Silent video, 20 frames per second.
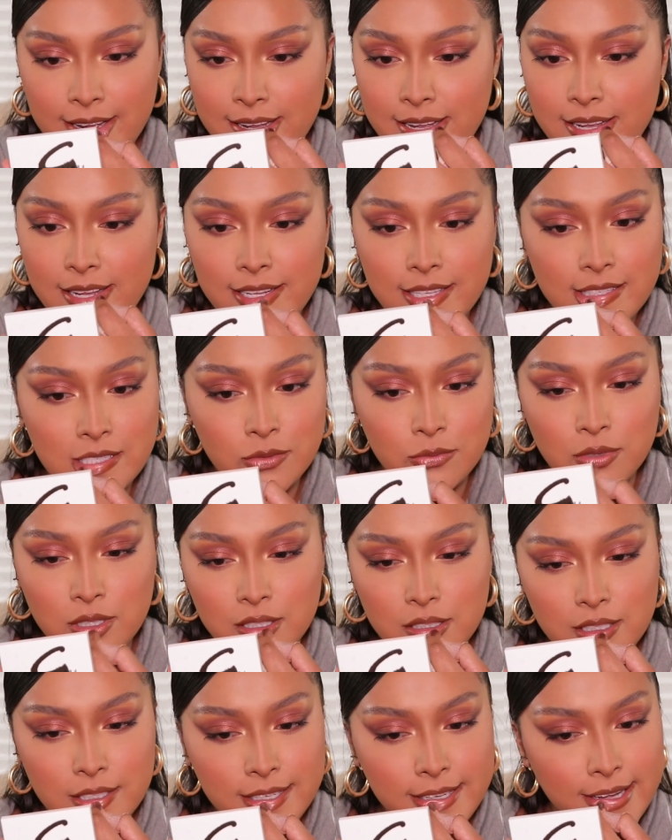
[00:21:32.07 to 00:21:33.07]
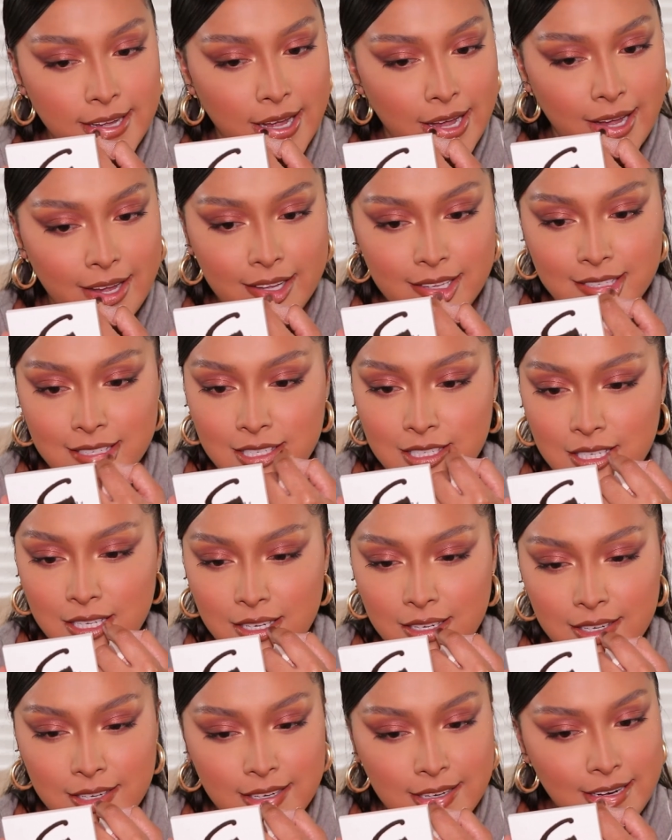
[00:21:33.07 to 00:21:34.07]
it's really
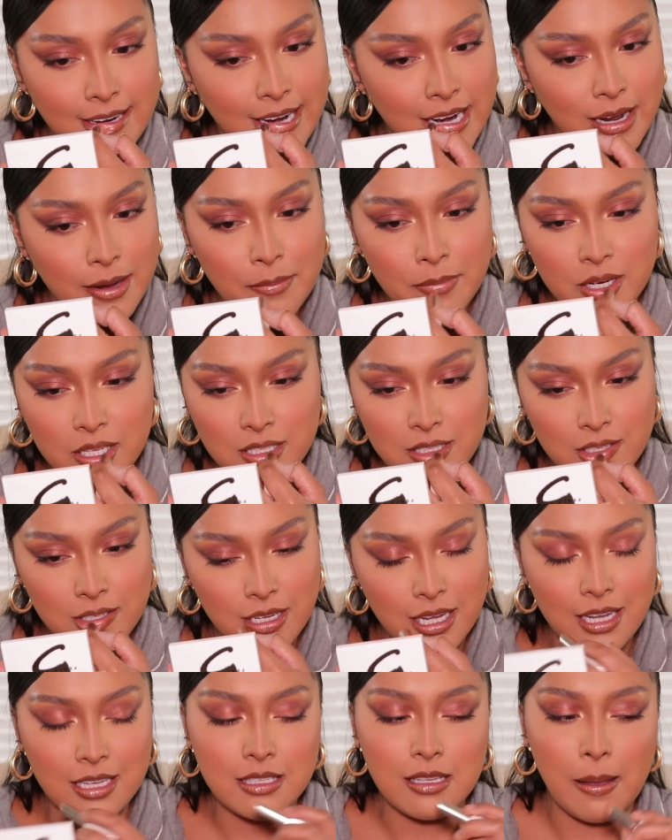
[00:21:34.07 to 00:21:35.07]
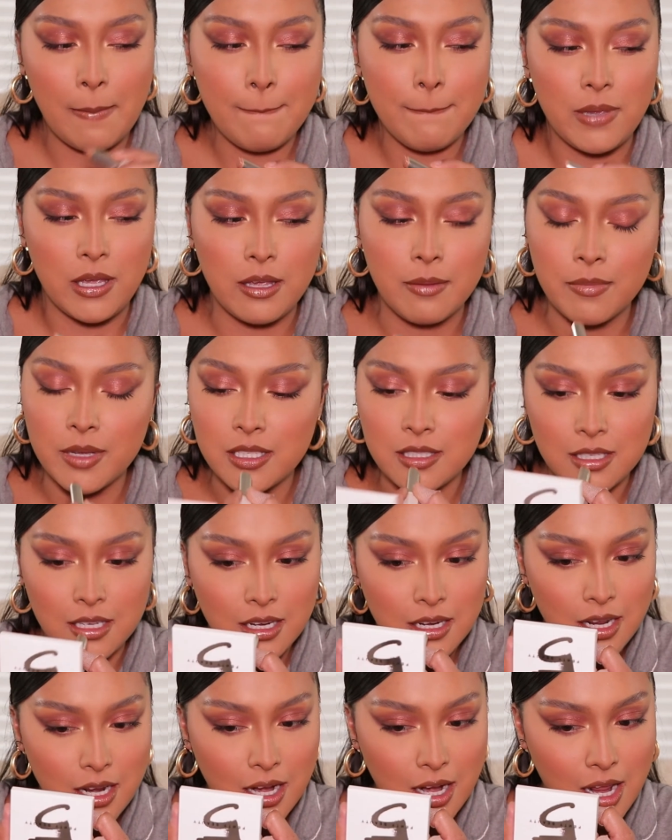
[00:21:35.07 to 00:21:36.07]
sheer, but it still has pigment
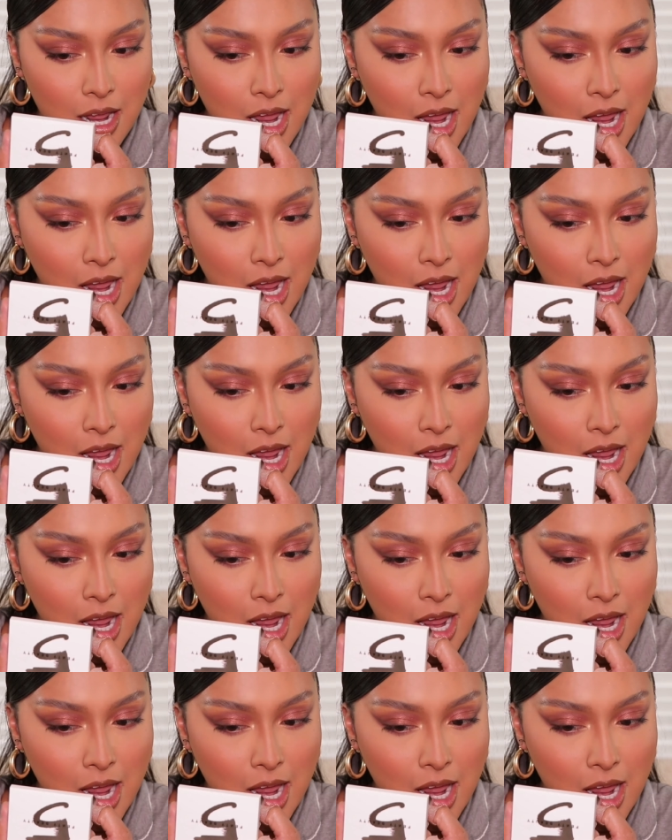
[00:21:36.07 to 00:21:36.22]
in it.